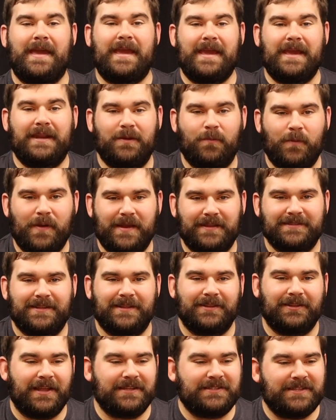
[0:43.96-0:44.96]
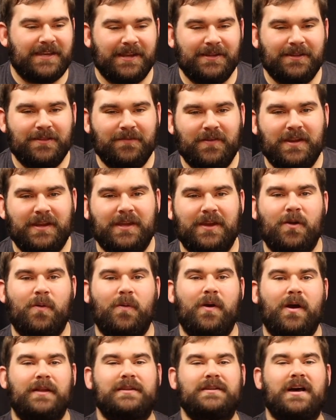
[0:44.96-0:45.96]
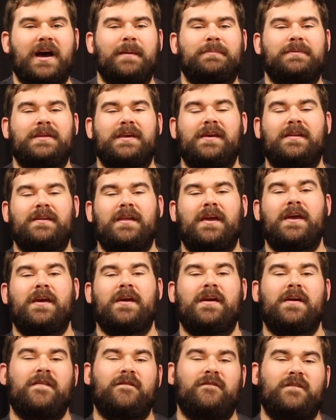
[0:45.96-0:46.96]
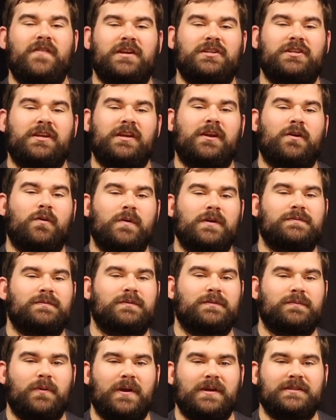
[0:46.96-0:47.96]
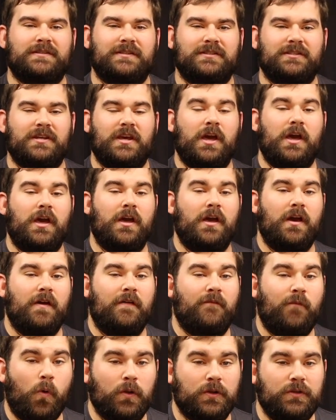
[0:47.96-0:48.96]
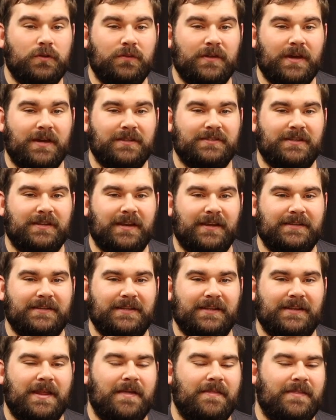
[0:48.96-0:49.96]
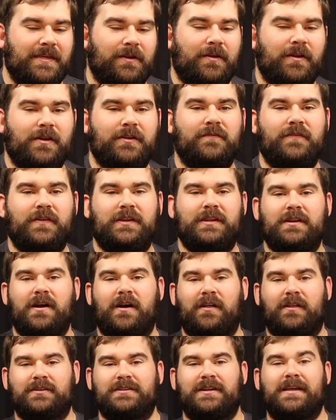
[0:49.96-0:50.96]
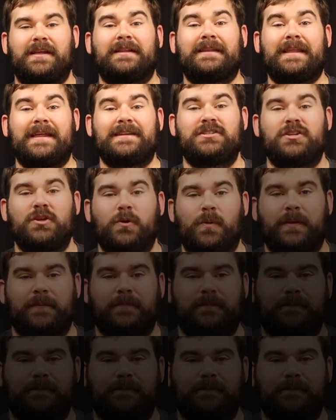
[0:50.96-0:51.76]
Anyways, let's get into the video. Top 10 fishing Christmas presents for 2019 that are under $50. Let's do it.